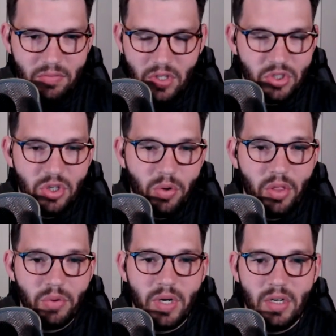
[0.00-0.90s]
there's no
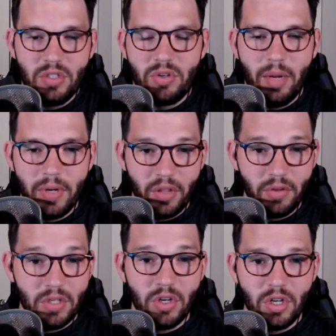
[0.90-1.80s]
other way to describe it other
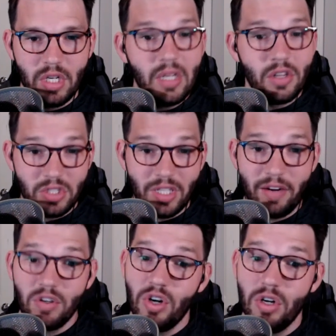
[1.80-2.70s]
than nerdy. There's a lot
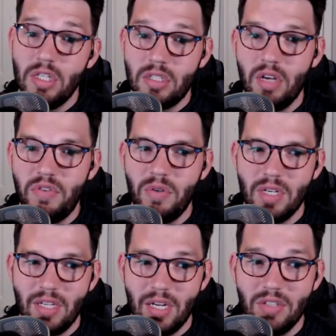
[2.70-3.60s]
of nerdy stuff you
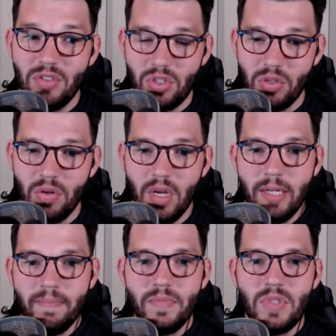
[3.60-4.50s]
can get into
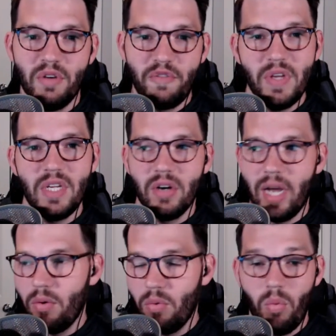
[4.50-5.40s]
to figure
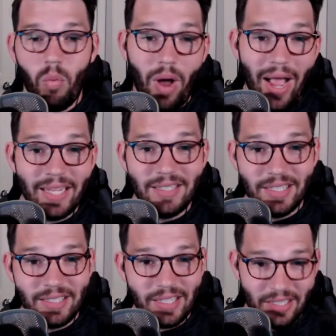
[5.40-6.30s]
out why a
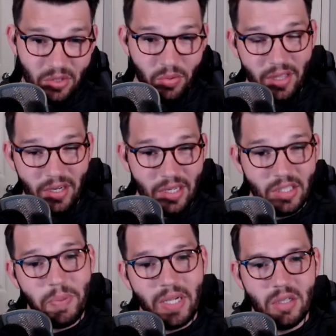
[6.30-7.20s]
disc is the way that it
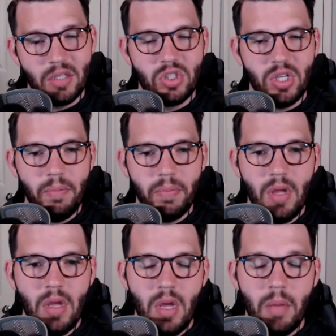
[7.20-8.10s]
is based on the shape.
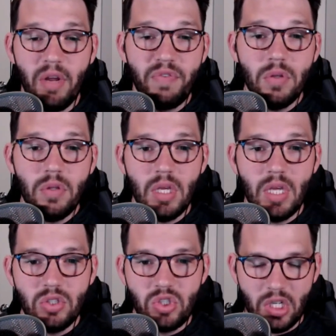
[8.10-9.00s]
But if you're
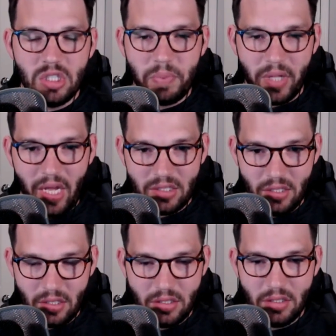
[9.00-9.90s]
looking at just
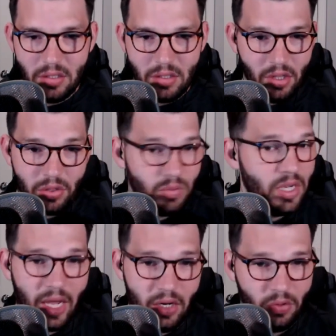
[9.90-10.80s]
plastics, the 3
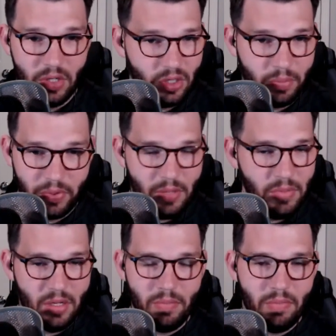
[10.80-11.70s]
categories are
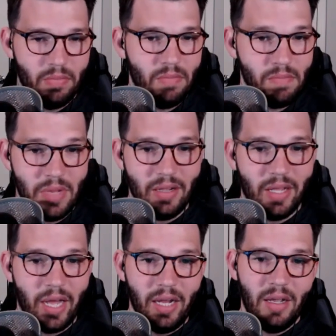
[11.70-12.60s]
premium,
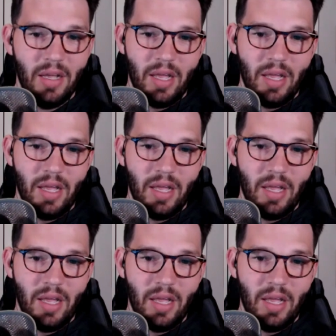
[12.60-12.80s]
midline,